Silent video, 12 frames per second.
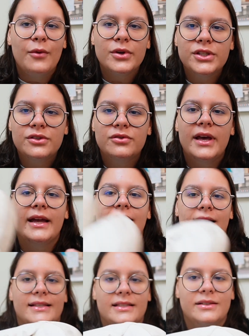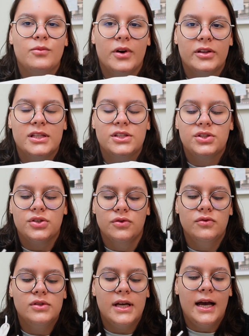I were to do that and I didn't wear these
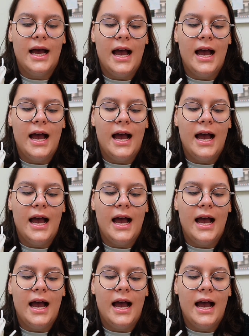shoes,